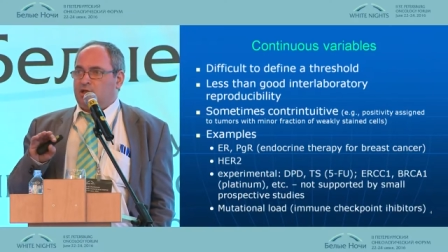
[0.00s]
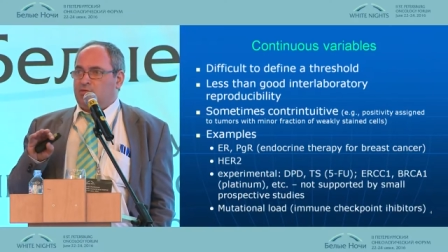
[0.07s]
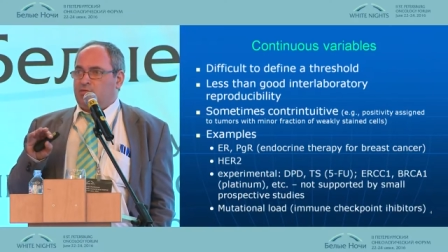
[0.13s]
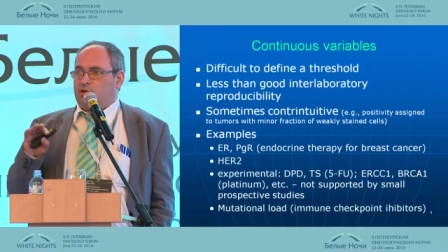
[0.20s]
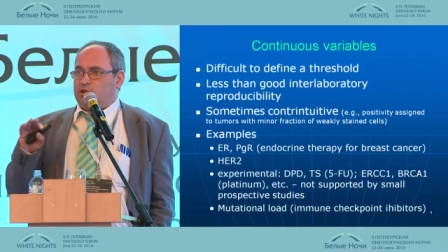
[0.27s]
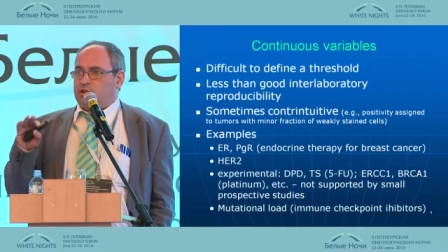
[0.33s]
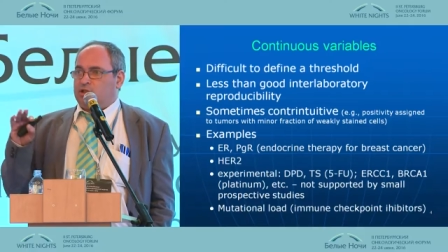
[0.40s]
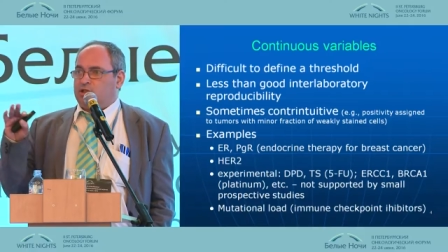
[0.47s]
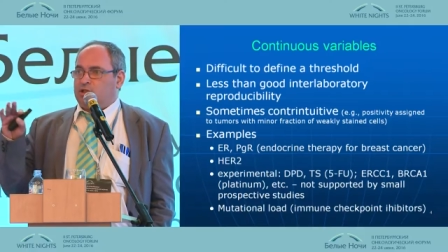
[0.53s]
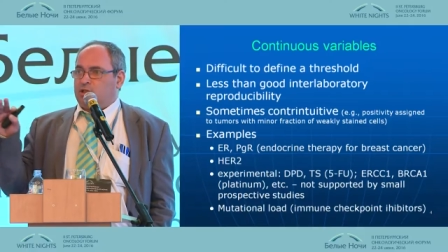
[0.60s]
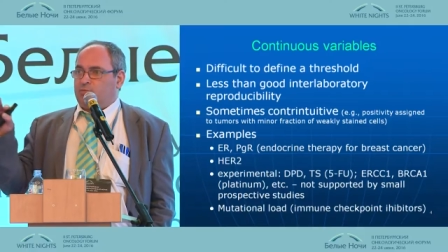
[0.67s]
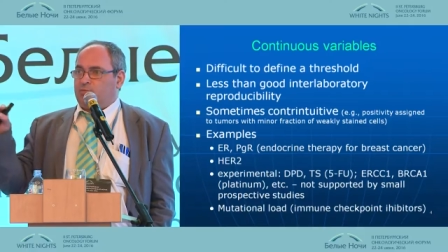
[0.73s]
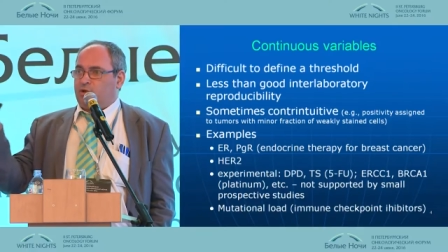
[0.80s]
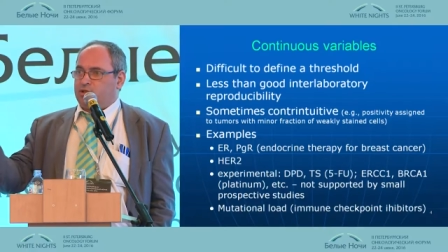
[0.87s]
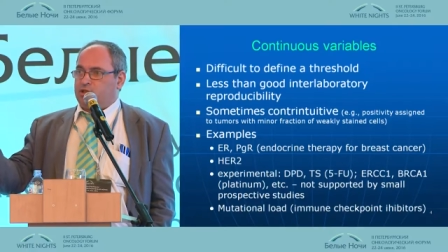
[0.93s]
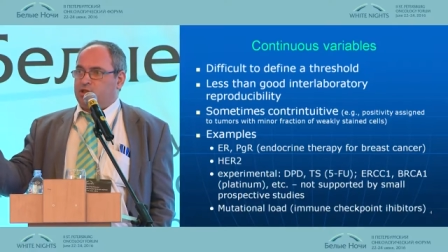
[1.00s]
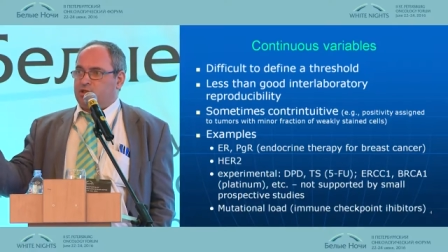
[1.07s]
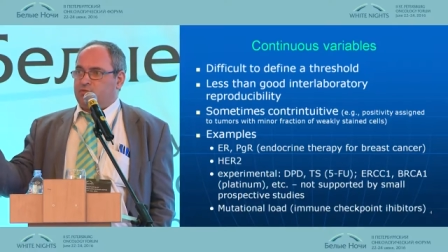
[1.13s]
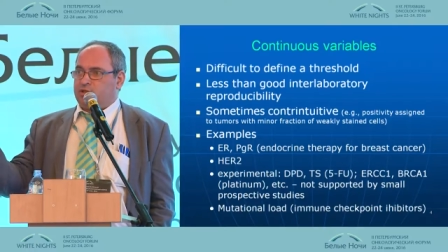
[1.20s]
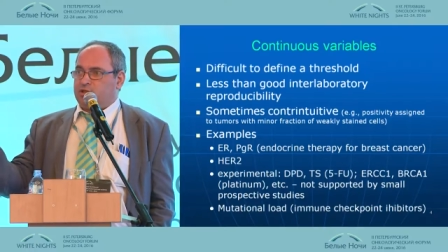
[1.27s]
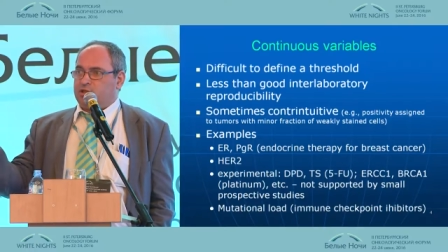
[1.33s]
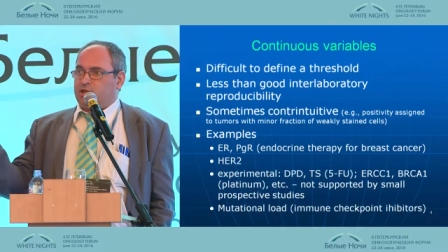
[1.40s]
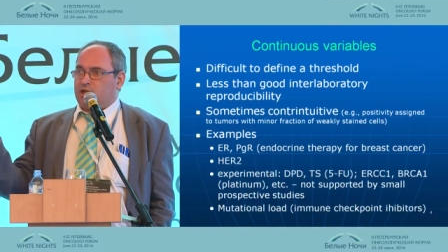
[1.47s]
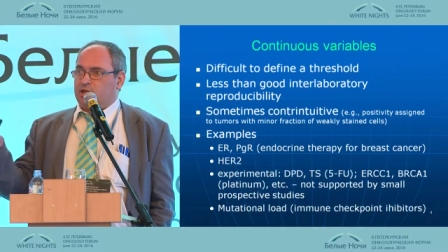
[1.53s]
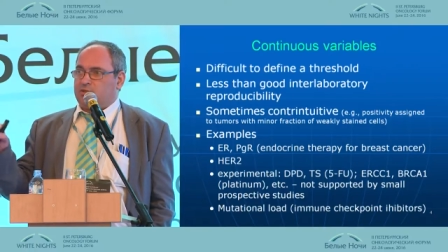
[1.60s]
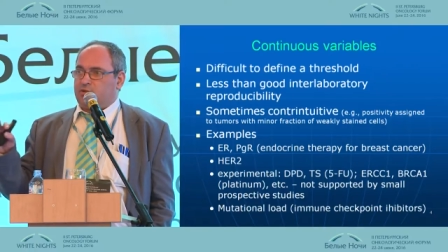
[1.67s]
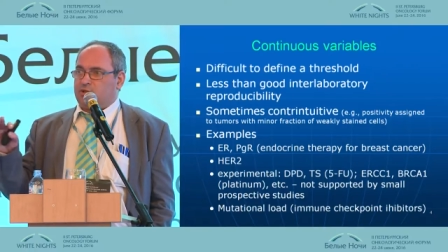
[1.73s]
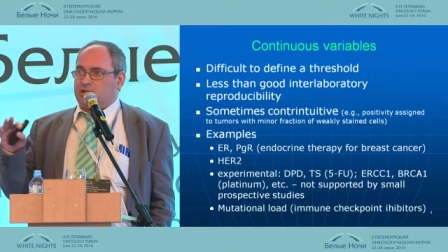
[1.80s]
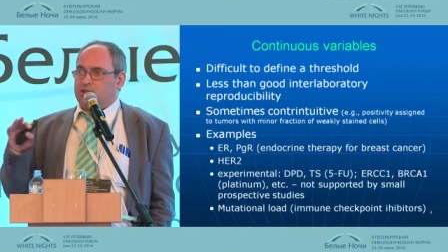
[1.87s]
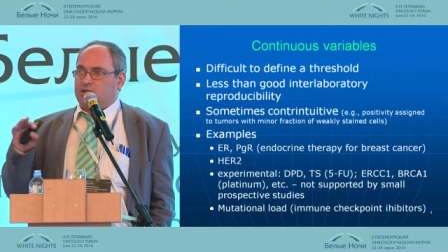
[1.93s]
what is positive
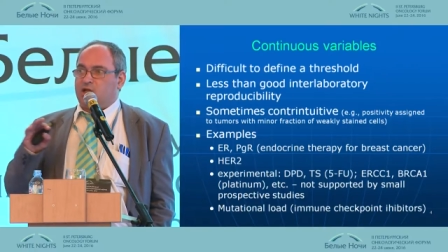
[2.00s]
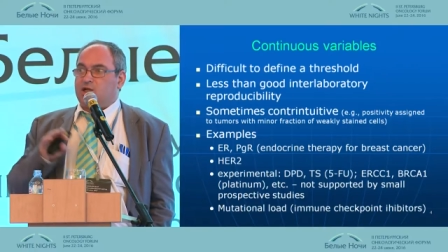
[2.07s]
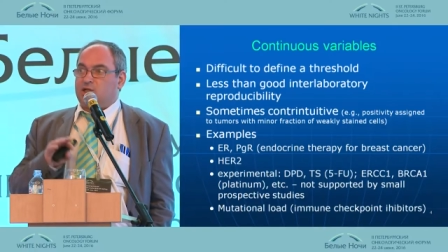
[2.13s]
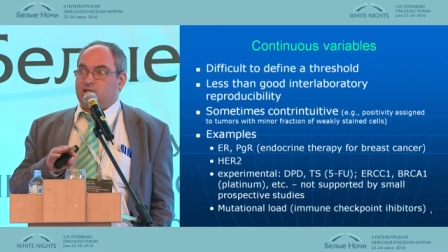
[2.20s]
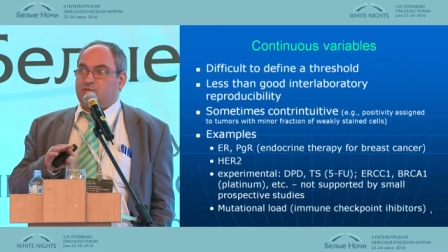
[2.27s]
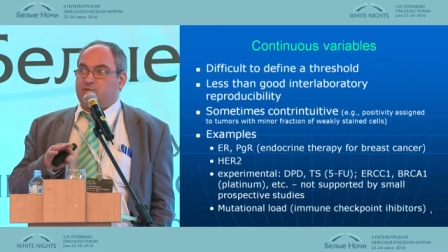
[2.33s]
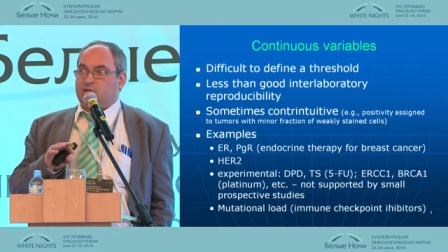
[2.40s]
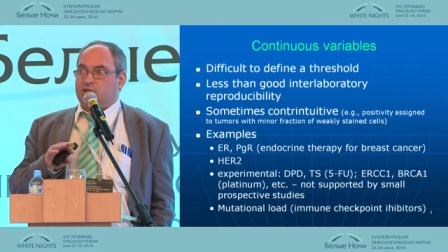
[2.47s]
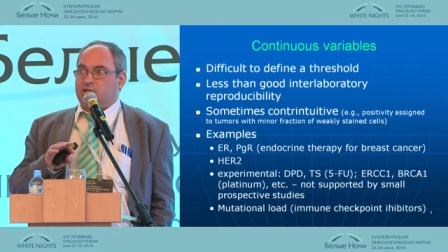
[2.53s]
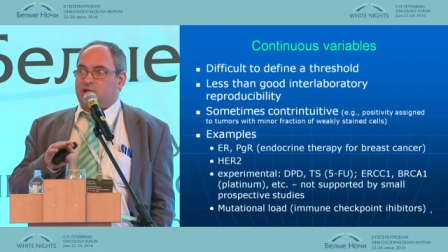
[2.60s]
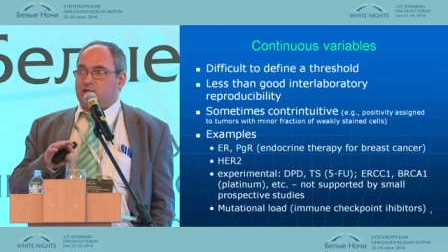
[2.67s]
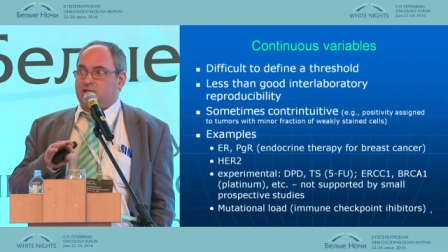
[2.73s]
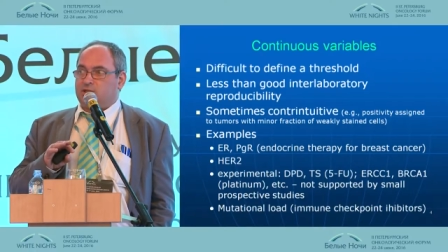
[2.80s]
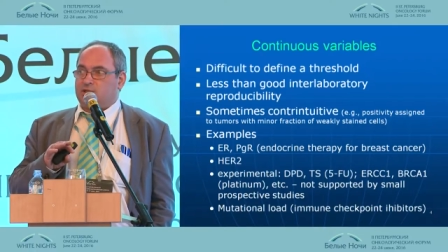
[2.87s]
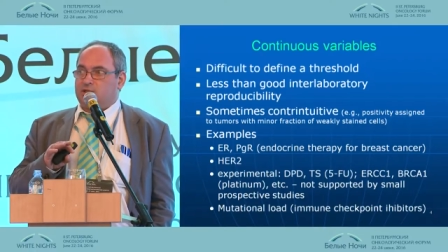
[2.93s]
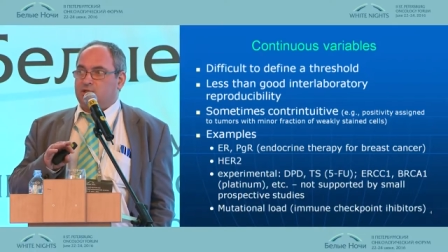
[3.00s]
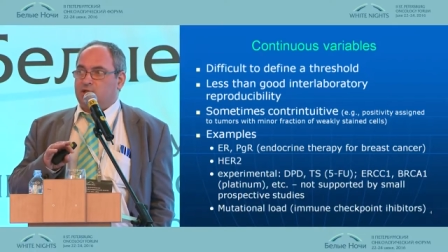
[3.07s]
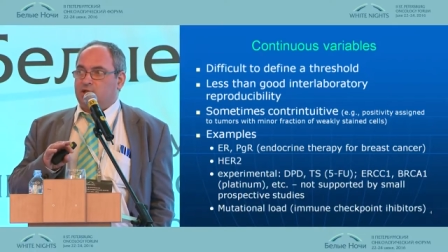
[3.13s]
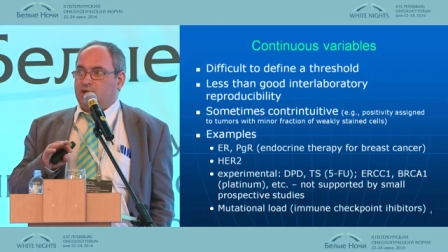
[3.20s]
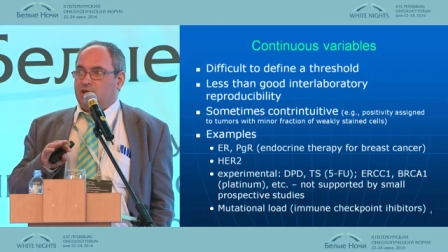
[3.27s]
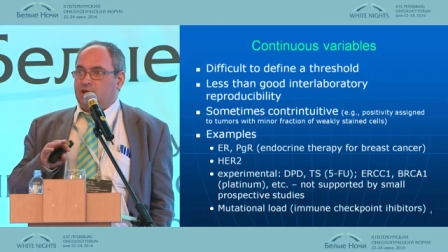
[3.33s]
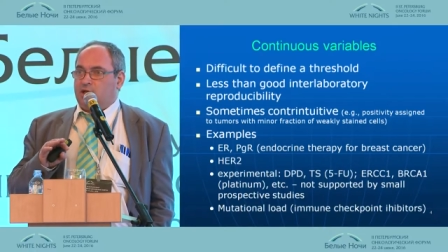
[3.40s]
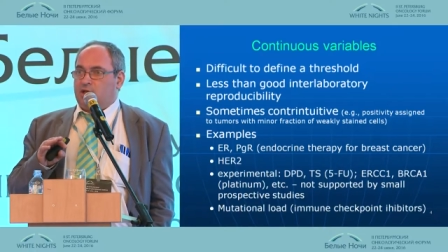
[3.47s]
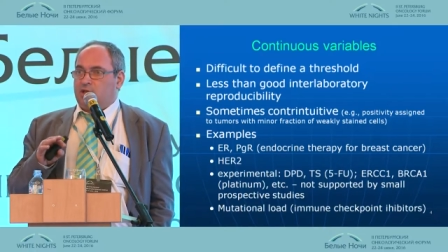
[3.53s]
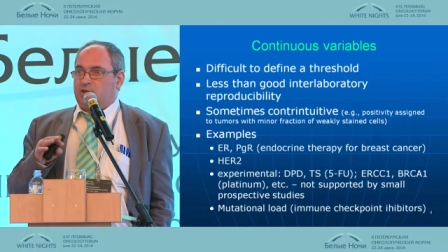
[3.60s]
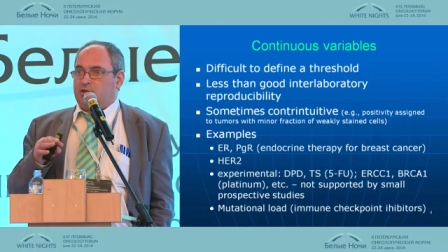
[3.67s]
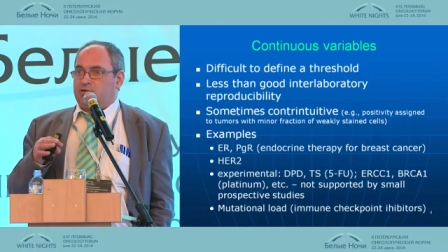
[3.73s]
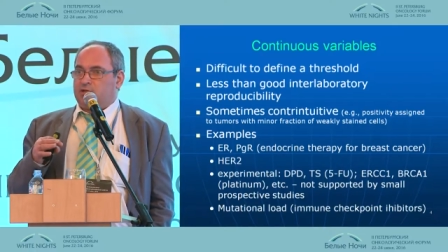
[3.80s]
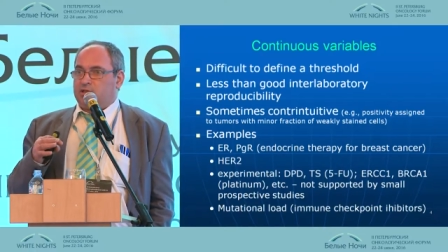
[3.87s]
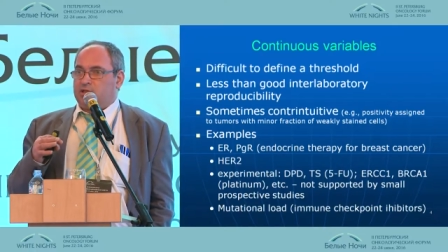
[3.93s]
result, what is negative result.
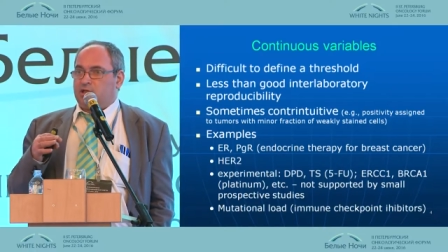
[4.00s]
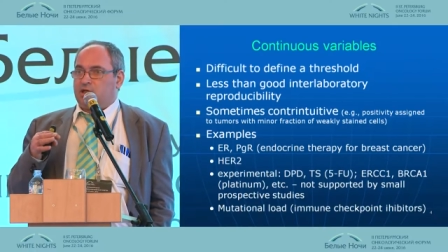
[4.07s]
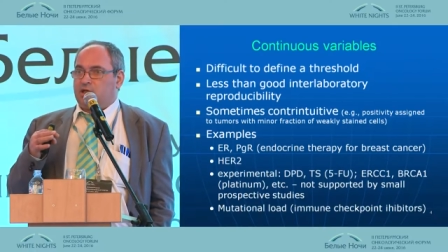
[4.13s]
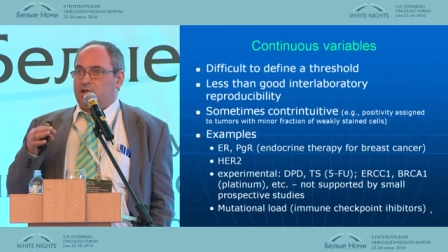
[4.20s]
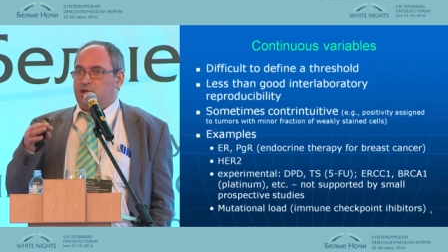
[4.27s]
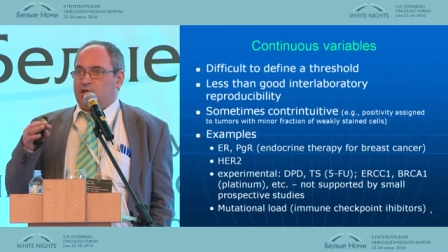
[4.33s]
There is a